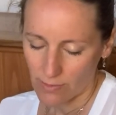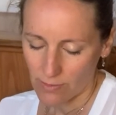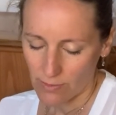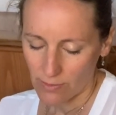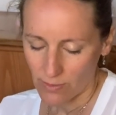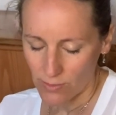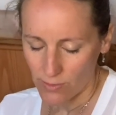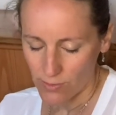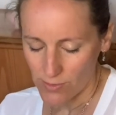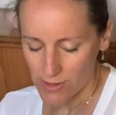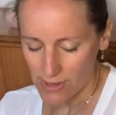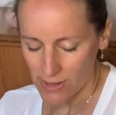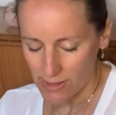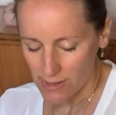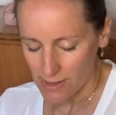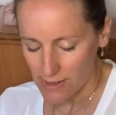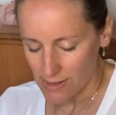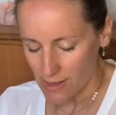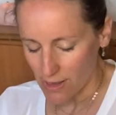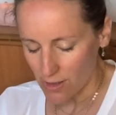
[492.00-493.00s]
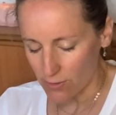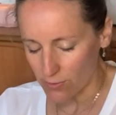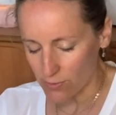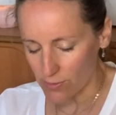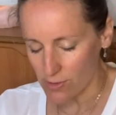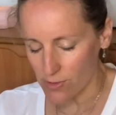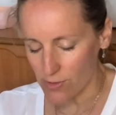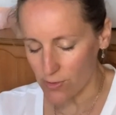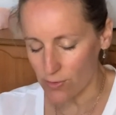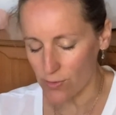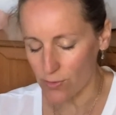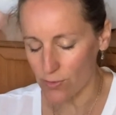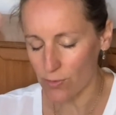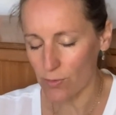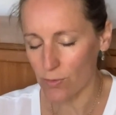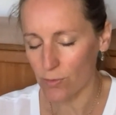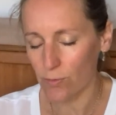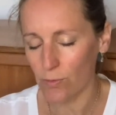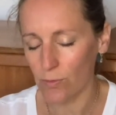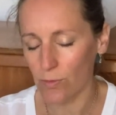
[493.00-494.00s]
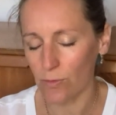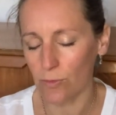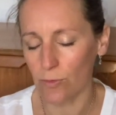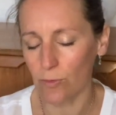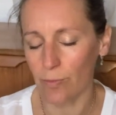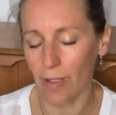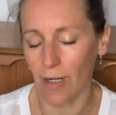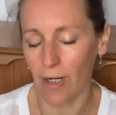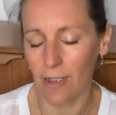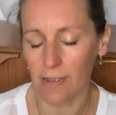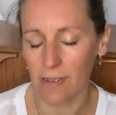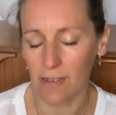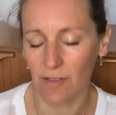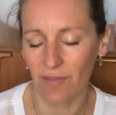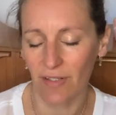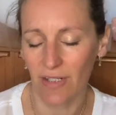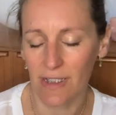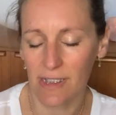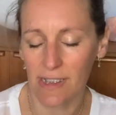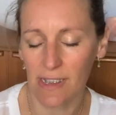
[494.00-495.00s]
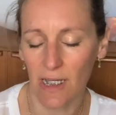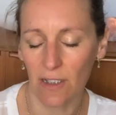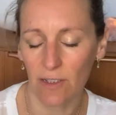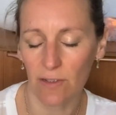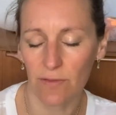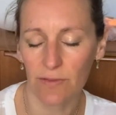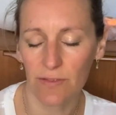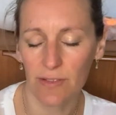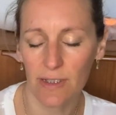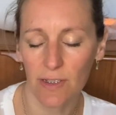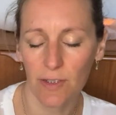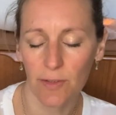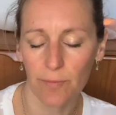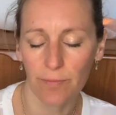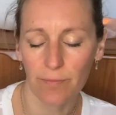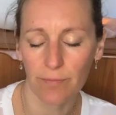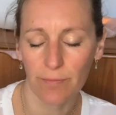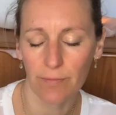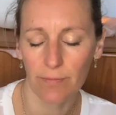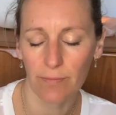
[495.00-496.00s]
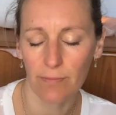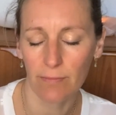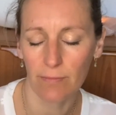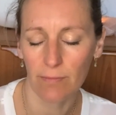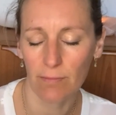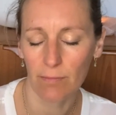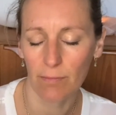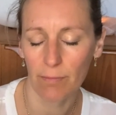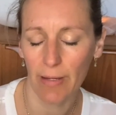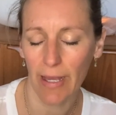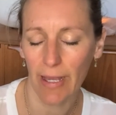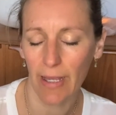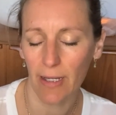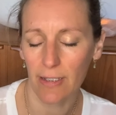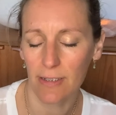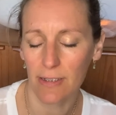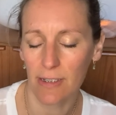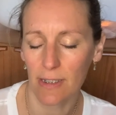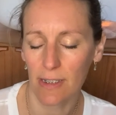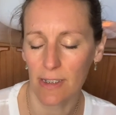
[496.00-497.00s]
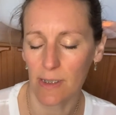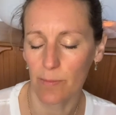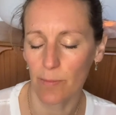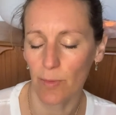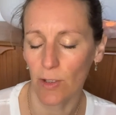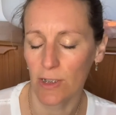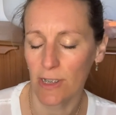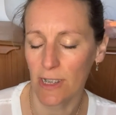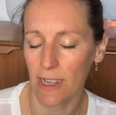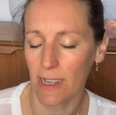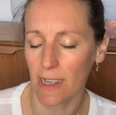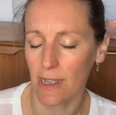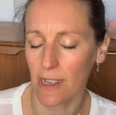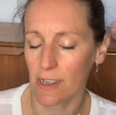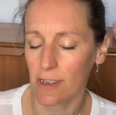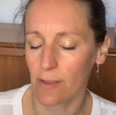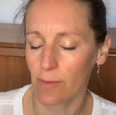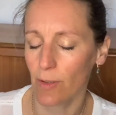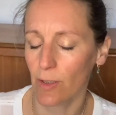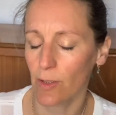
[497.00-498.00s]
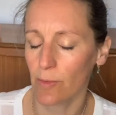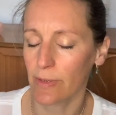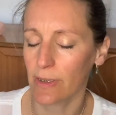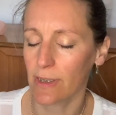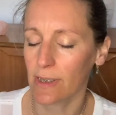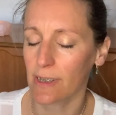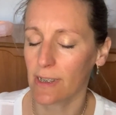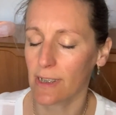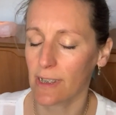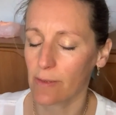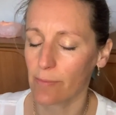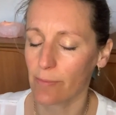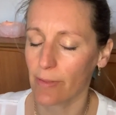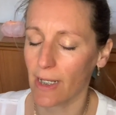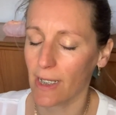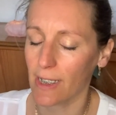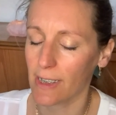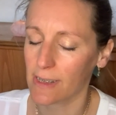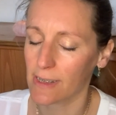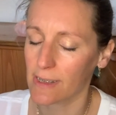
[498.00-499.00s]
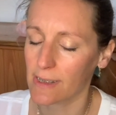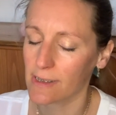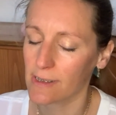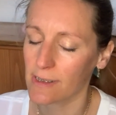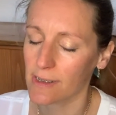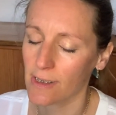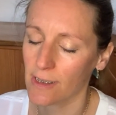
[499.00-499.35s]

Using these circles to call all parts of ourselves back to this body, this moment, this place.